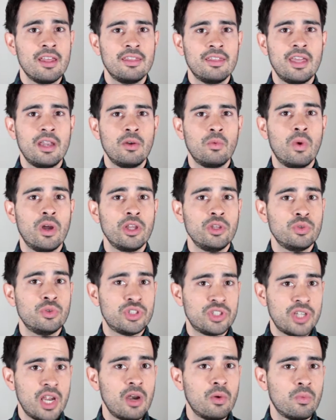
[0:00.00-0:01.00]
then what you
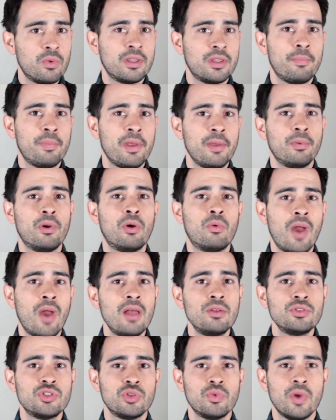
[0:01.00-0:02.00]
share with the people
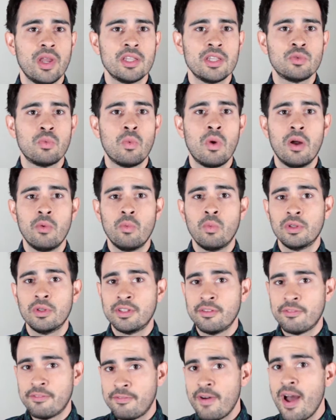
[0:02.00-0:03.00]
around you is what will
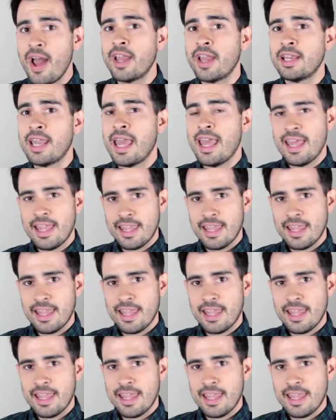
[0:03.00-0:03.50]
define